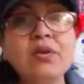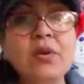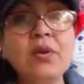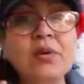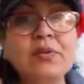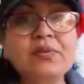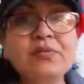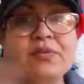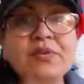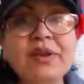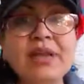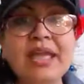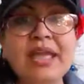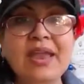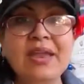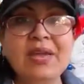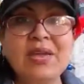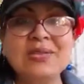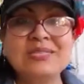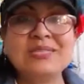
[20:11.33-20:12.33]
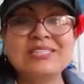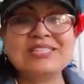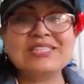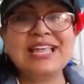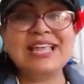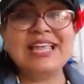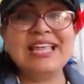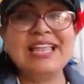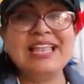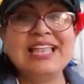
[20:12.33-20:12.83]
Don't forget
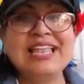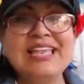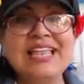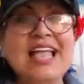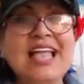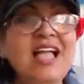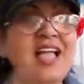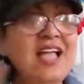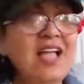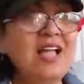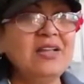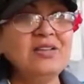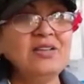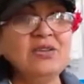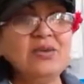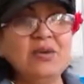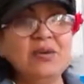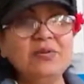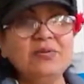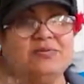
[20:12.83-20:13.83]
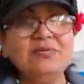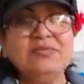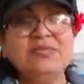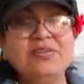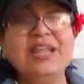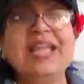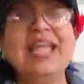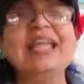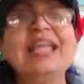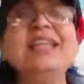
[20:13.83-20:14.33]
Australia. Don't
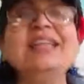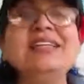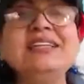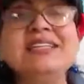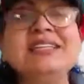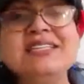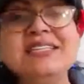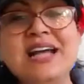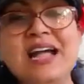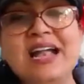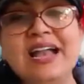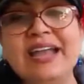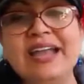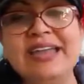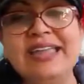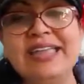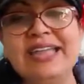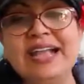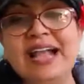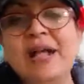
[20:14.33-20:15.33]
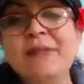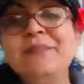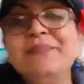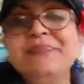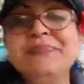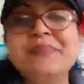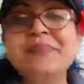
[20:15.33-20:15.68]
forget Antarctica.